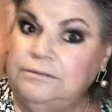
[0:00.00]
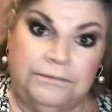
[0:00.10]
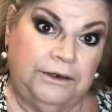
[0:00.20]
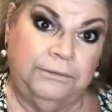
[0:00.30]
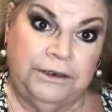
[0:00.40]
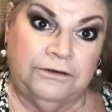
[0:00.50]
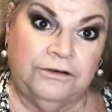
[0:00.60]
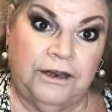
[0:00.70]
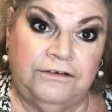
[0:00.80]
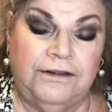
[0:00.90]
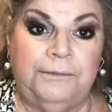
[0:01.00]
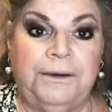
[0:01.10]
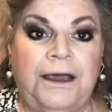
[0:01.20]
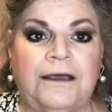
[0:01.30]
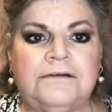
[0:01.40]
No one can change their
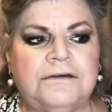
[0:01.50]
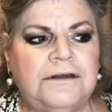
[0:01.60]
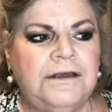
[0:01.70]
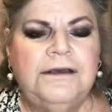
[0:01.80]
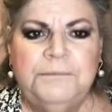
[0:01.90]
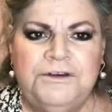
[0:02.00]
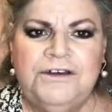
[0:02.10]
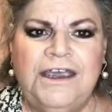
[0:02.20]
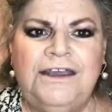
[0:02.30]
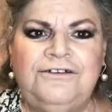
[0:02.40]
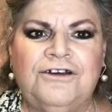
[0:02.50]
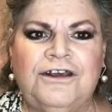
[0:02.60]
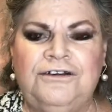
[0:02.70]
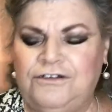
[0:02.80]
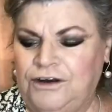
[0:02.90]
past, but you can
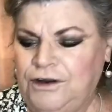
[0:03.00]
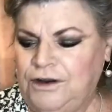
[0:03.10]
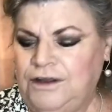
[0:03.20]
change